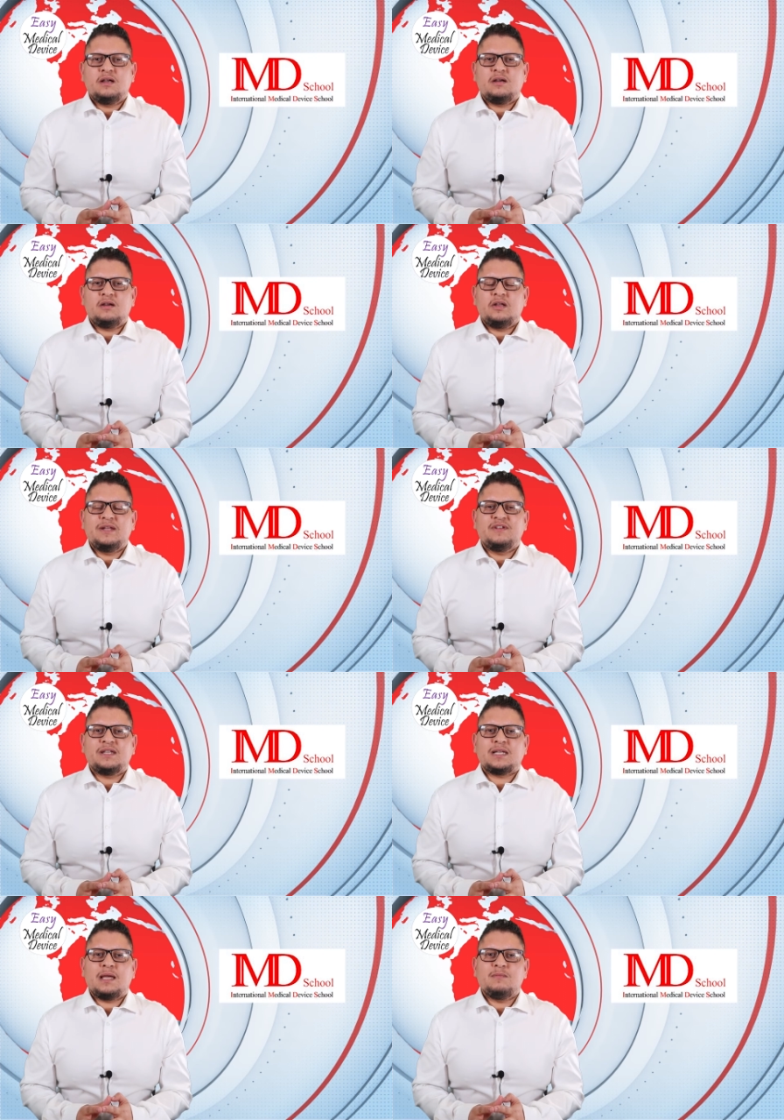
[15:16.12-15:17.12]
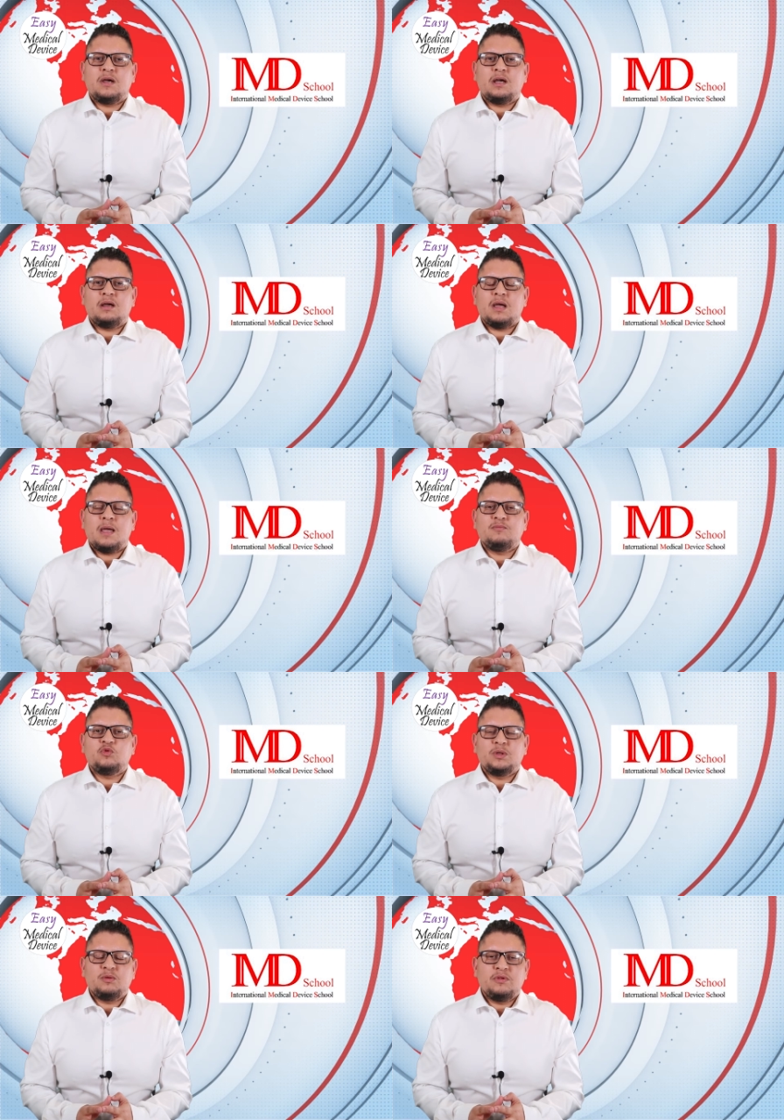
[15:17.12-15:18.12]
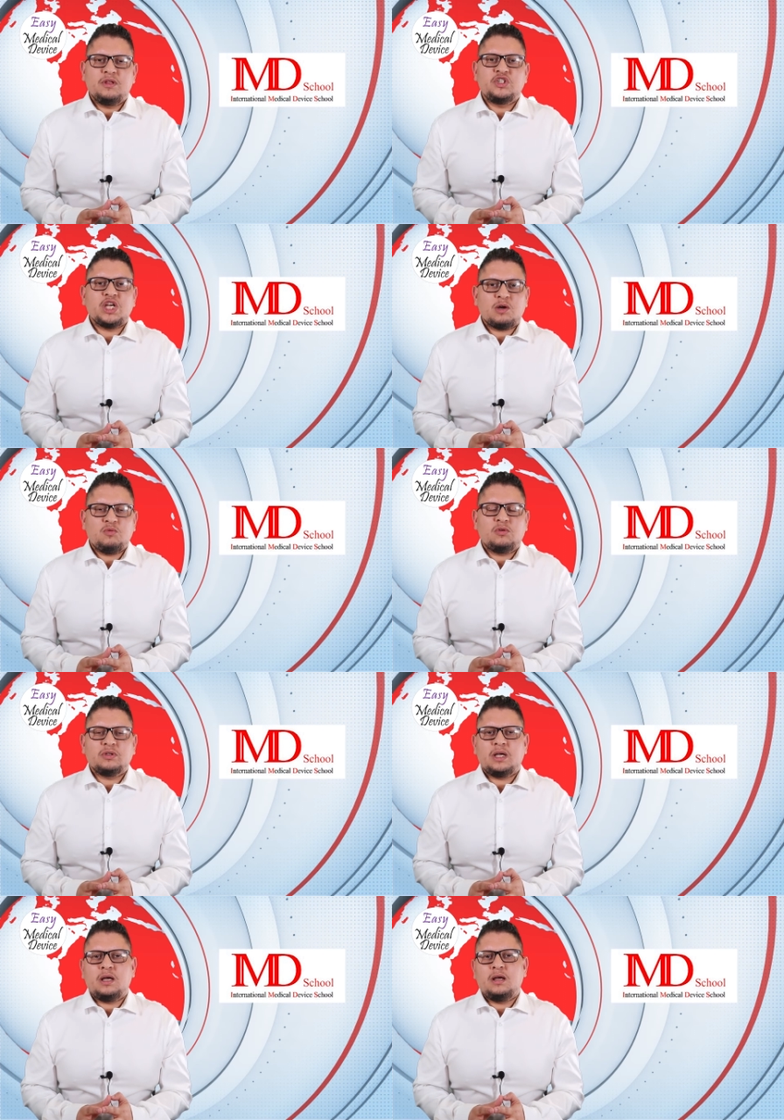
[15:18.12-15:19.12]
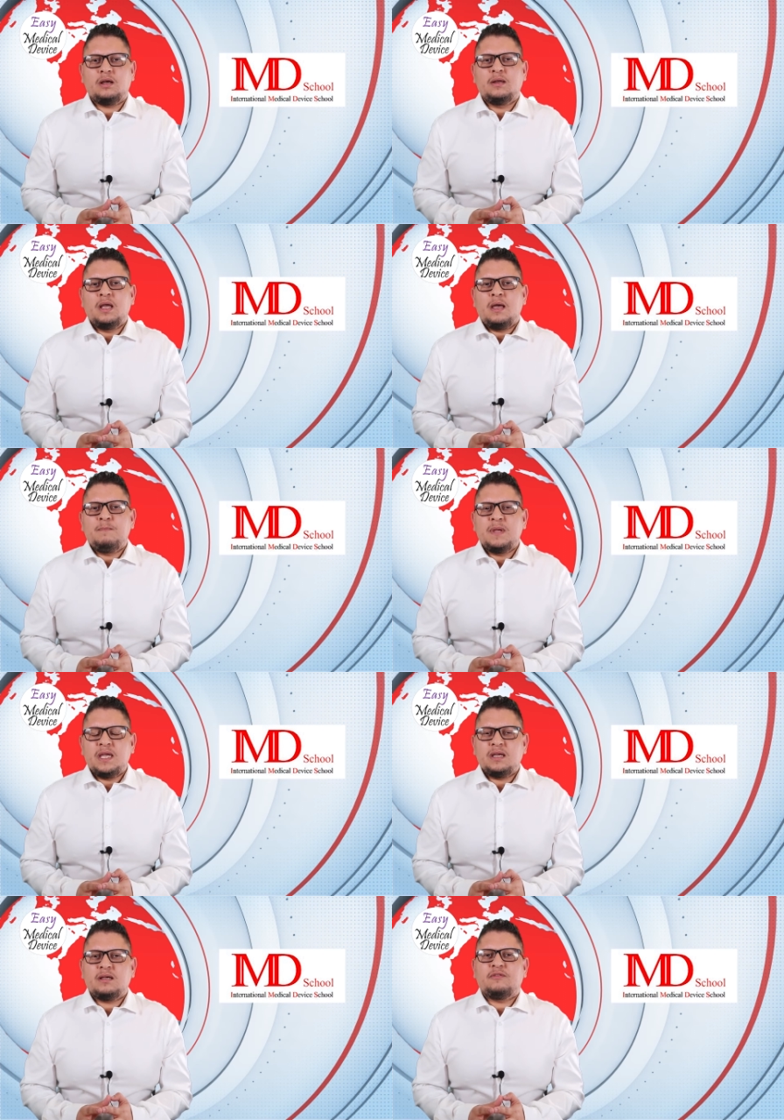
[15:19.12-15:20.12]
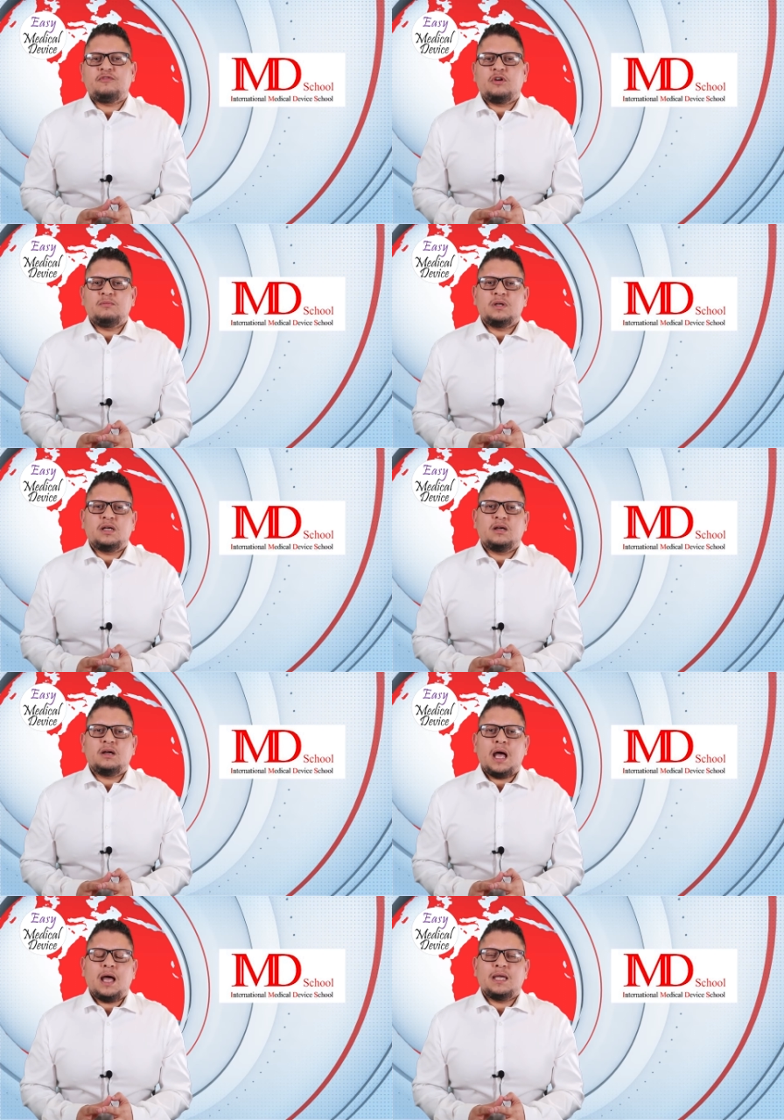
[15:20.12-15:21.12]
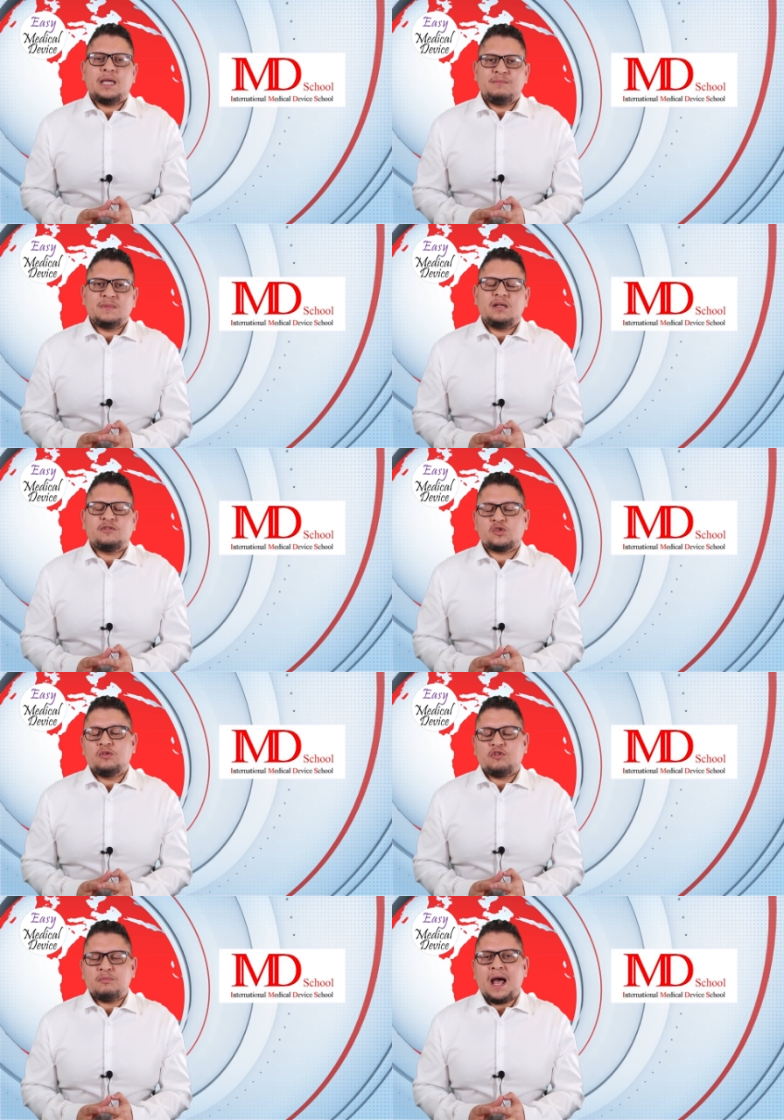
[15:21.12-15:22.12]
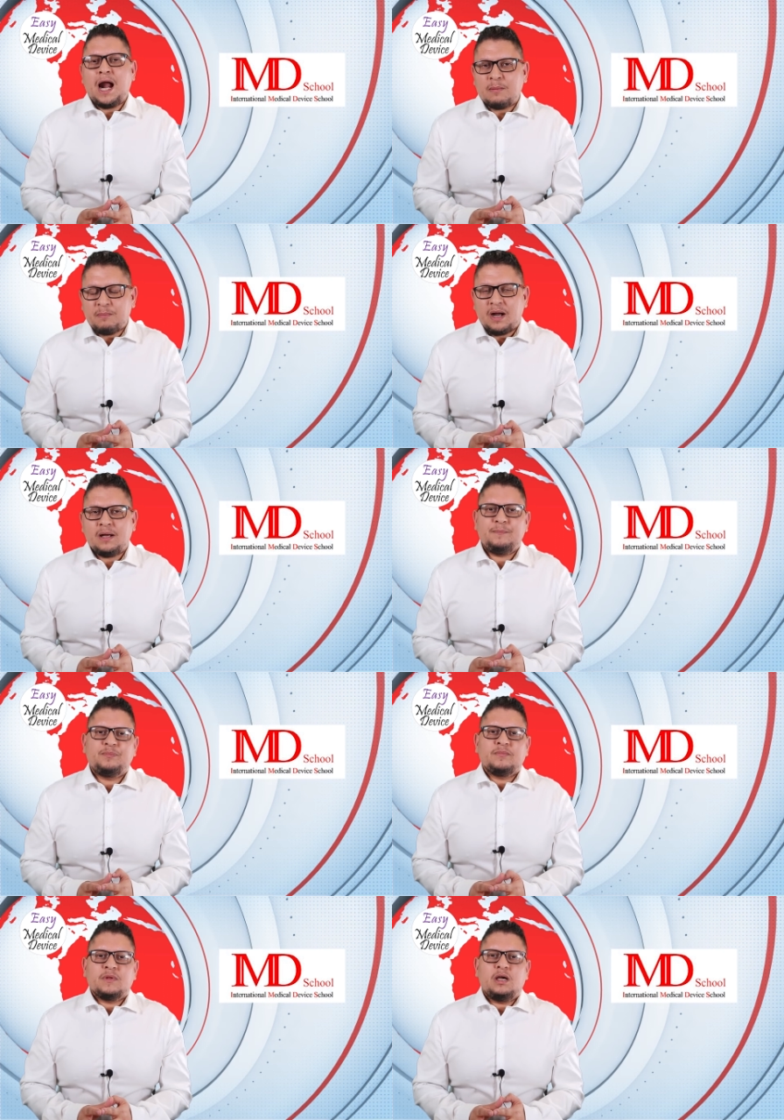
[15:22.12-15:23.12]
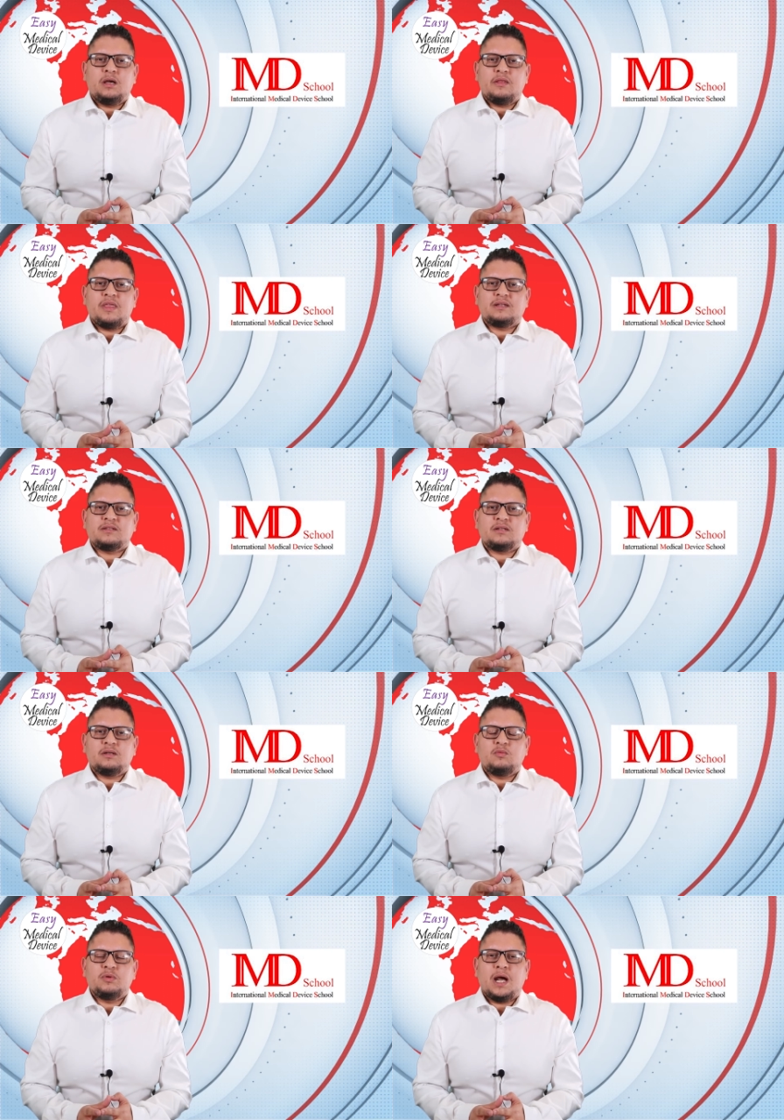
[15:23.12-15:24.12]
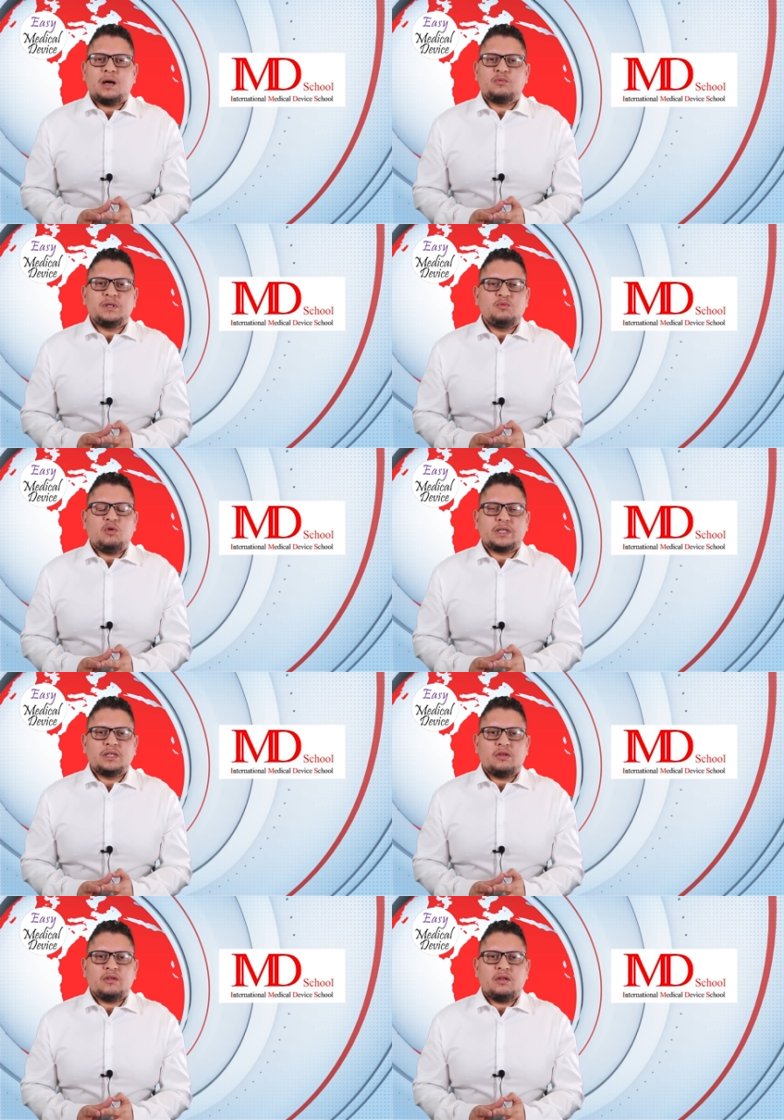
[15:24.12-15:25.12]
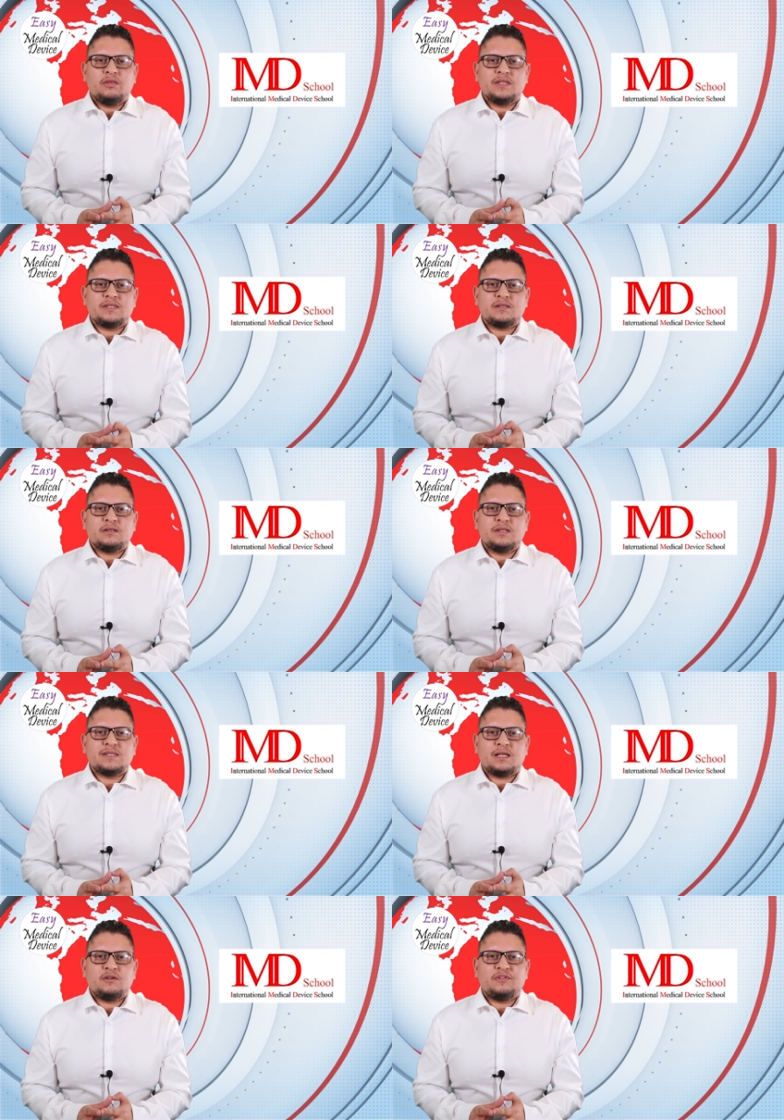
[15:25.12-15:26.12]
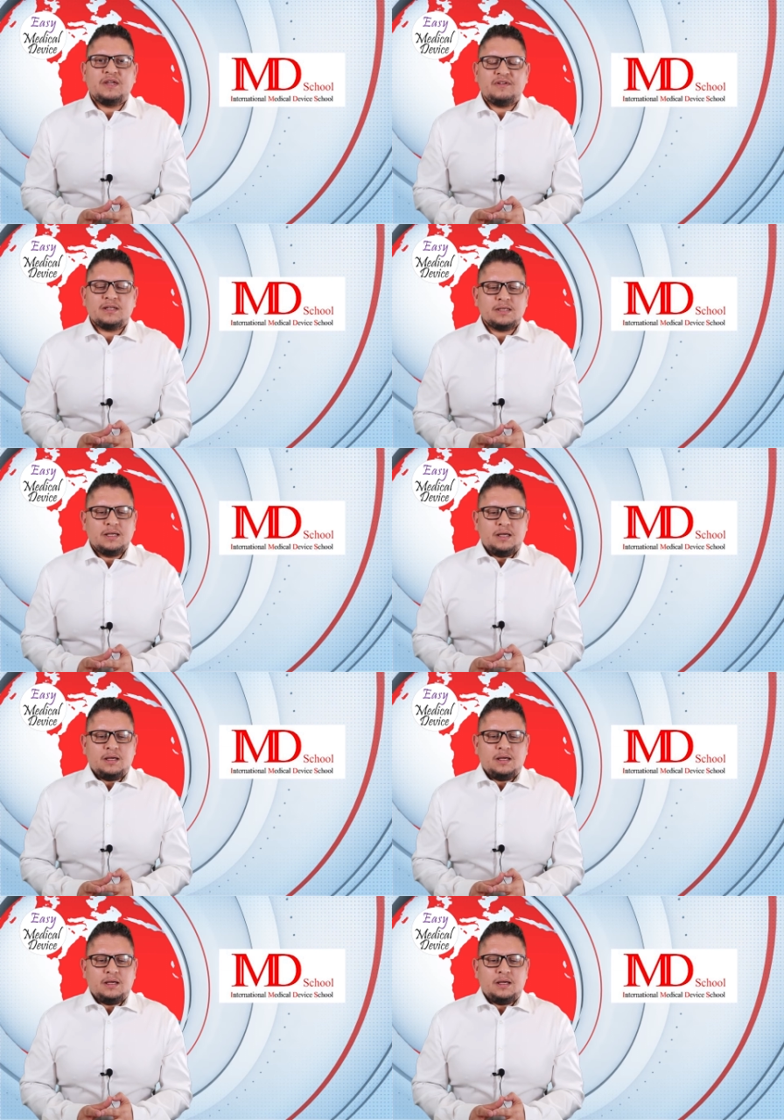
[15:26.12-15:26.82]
uh, an event that I'm I'm doing with Jack Wong May from IMDS from ARPA uh, that uh, we are really working on on this uh, this kind of event.